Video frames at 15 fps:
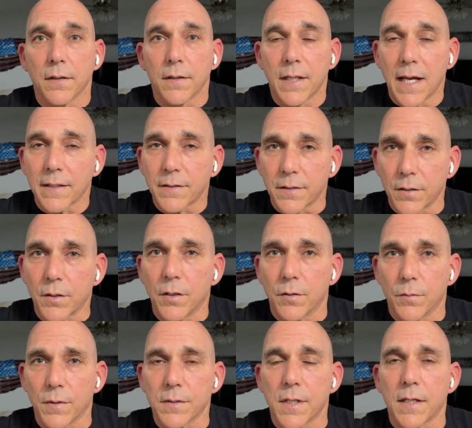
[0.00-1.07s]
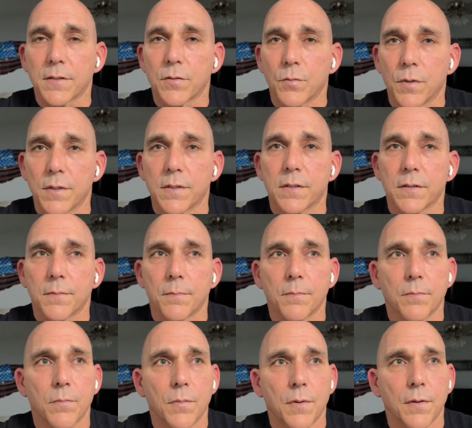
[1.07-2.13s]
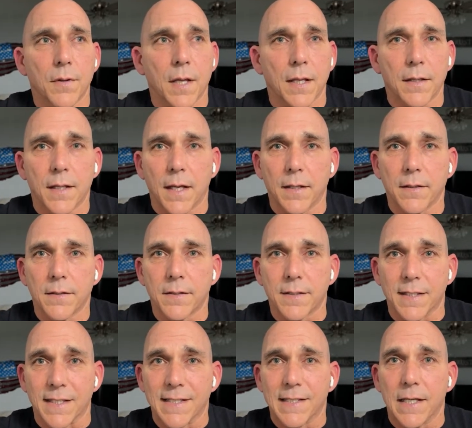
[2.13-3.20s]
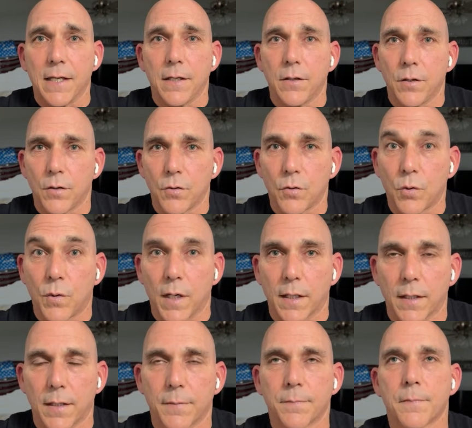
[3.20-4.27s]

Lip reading: That's the good ones. That's the ones that succeed quickly.